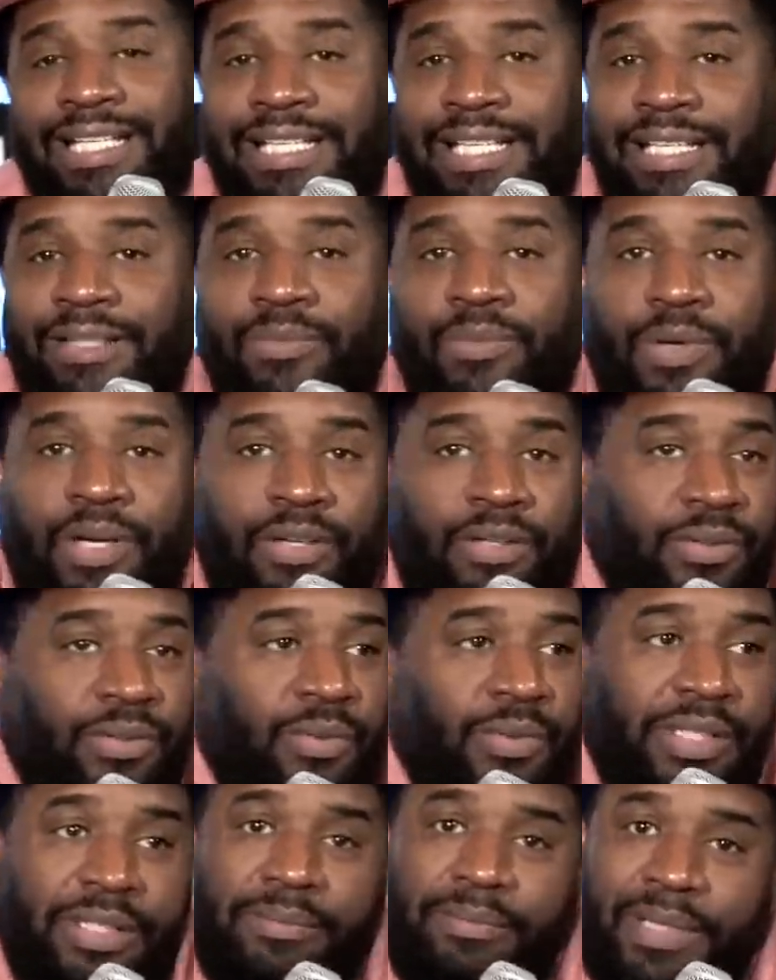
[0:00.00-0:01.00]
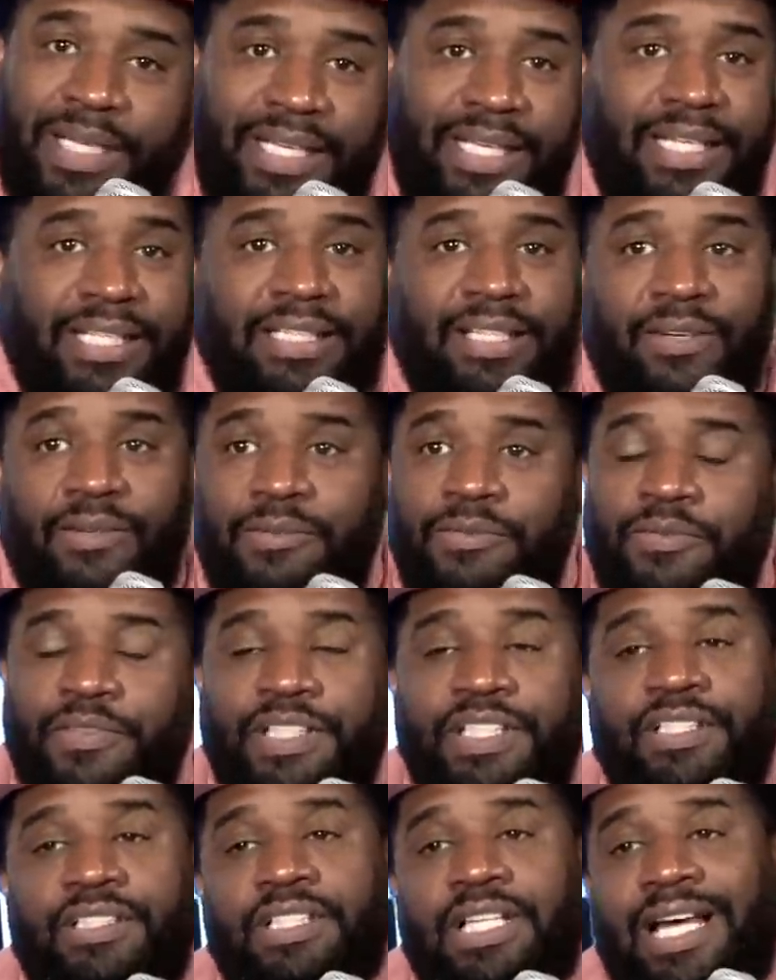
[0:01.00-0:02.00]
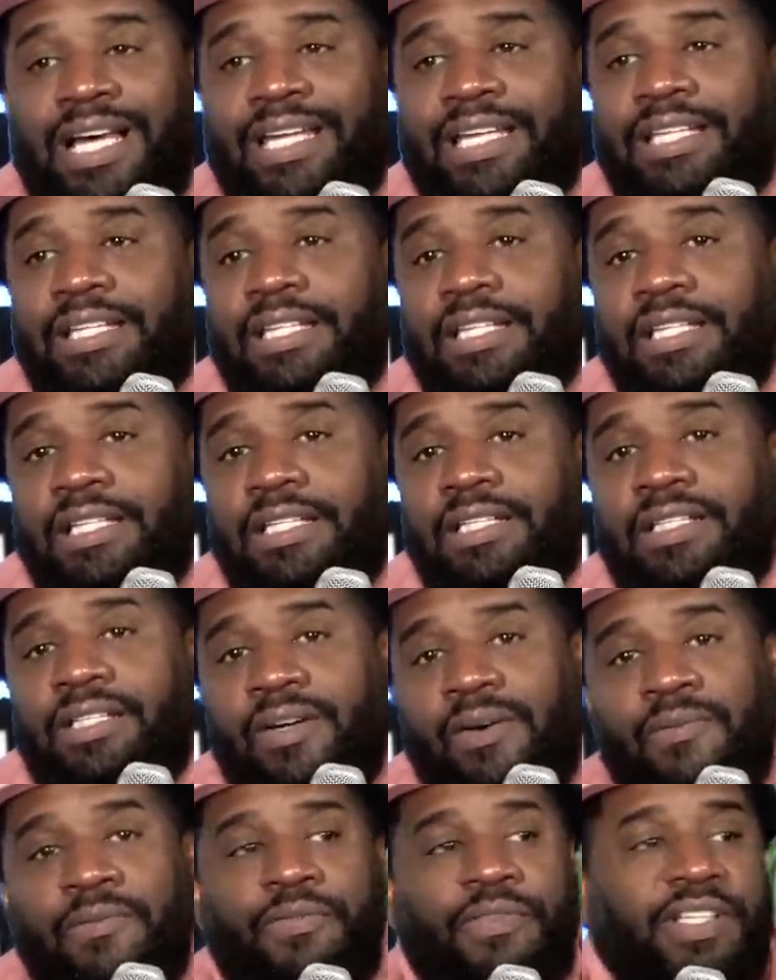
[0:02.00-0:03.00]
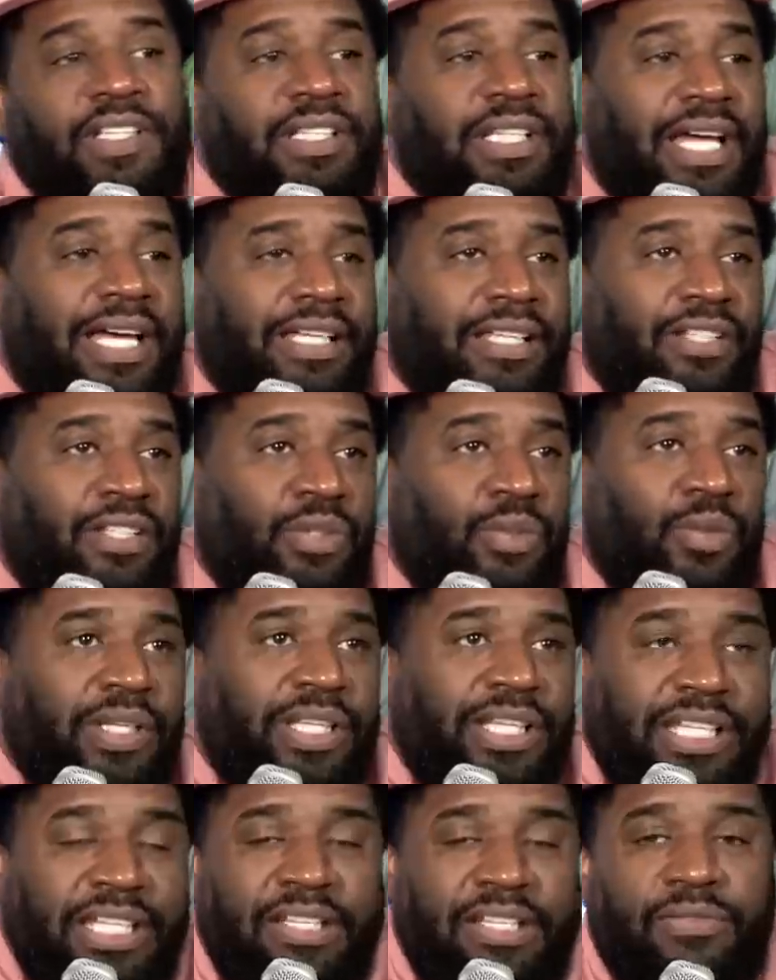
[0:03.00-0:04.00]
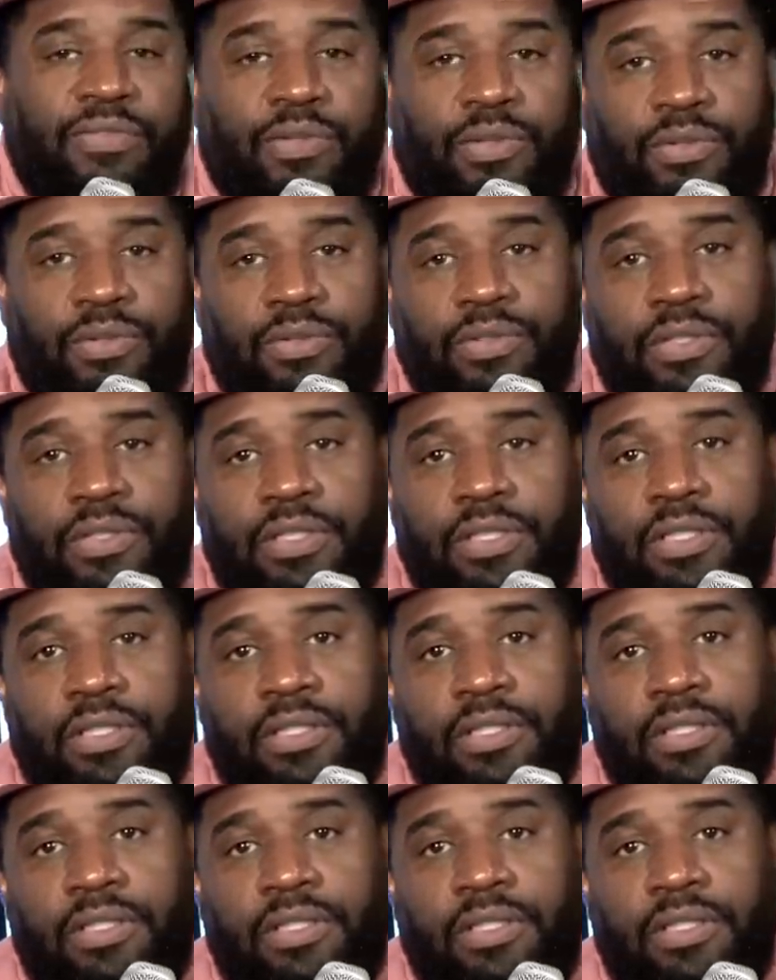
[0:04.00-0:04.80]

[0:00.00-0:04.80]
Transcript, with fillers: it ain't nothing wrong with it, mm. man. Don't feel like don't feel like you evil.